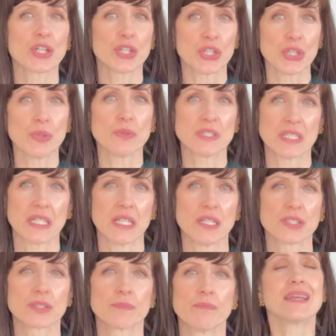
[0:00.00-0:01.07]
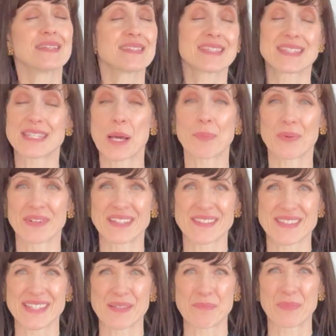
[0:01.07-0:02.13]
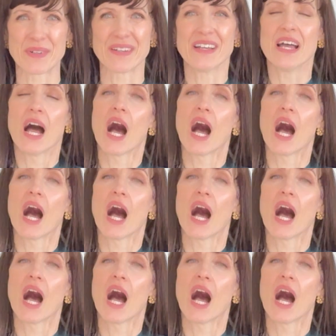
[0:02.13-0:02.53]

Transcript: you teach. Step one is simple.